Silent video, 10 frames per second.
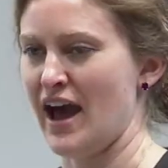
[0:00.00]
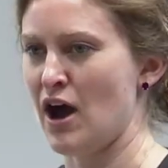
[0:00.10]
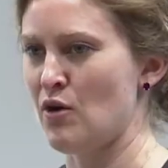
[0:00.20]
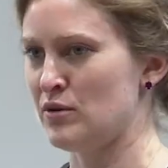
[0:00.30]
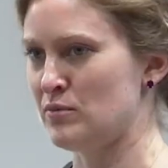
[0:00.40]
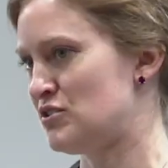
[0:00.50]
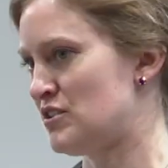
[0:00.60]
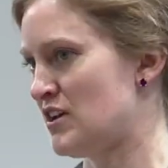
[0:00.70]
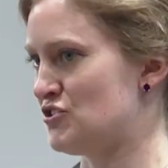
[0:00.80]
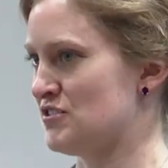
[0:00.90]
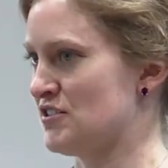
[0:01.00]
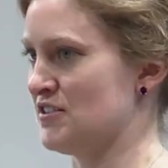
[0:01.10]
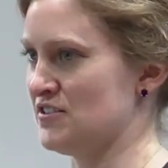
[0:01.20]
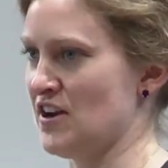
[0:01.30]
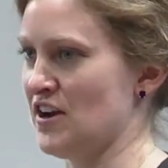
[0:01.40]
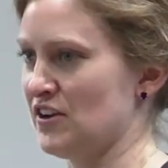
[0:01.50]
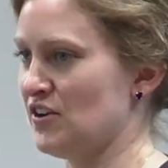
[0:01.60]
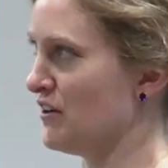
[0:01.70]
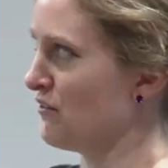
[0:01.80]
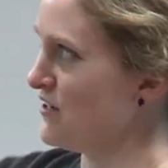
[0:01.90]
How would mutations in these
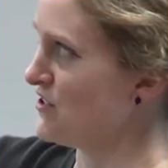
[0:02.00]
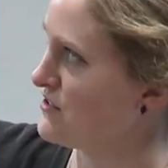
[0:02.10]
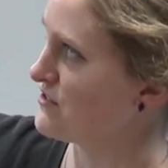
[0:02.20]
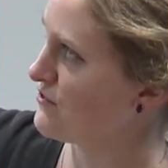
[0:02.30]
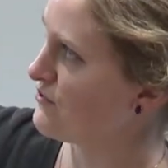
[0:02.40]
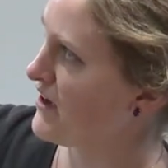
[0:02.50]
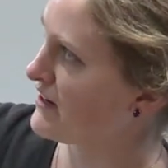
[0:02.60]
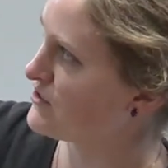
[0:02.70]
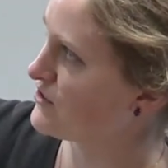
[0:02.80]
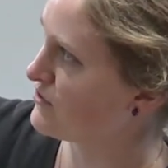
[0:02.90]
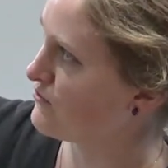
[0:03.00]
non-coding regions affect